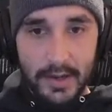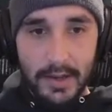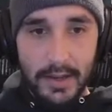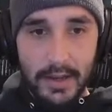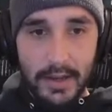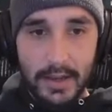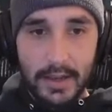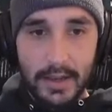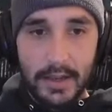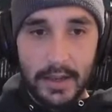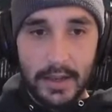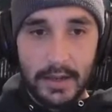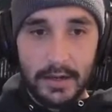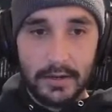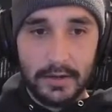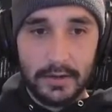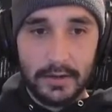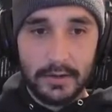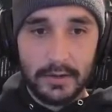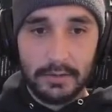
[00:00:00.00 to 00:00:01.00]

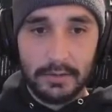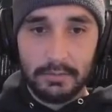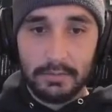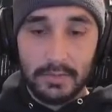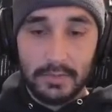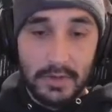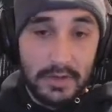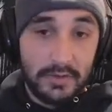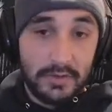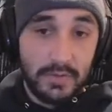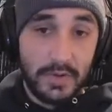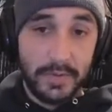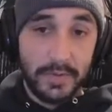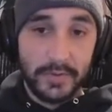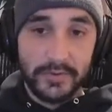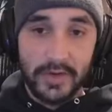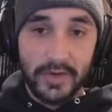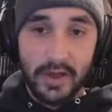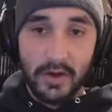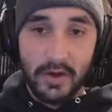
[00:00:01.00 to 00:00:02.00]
and that's pretty
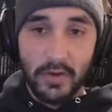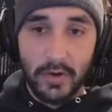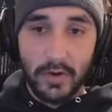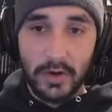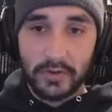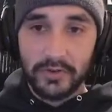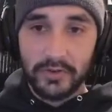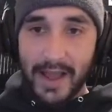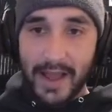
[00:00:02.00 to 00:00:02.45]
much how it works.